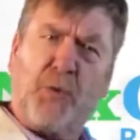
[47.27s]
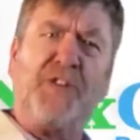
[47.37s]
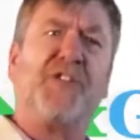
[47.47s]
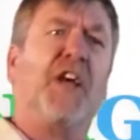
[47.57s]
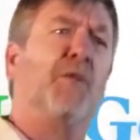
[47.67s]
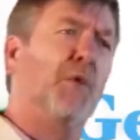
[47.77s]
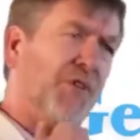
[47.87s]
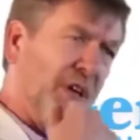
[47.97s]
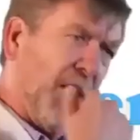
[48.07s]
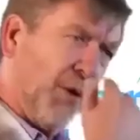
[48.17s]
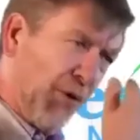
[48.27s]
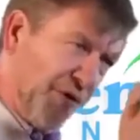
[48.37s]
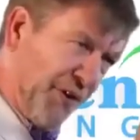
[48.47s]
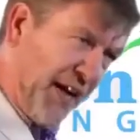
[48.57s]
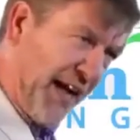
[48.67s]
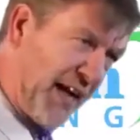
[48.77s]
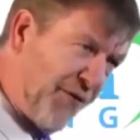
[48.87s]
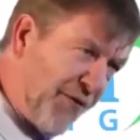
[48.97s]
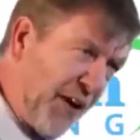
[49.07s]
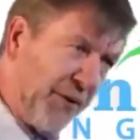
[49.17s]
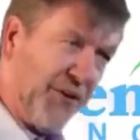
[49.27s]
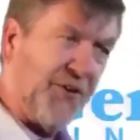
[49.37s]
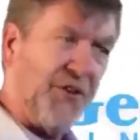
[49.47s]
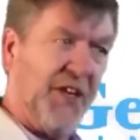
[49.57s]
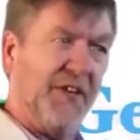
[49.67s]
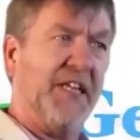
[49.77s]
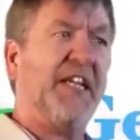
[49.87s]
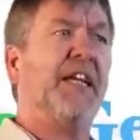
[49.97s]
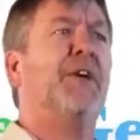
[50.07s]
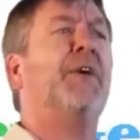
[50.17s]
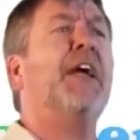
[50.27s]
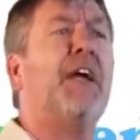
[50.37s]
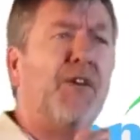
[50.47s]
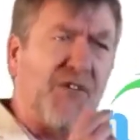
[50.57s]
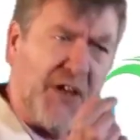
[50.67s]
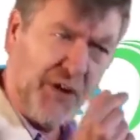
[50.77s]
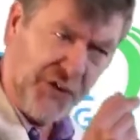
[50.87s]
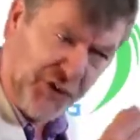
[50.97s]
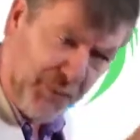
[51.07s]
we said, was an afferent thing. The inner hair cells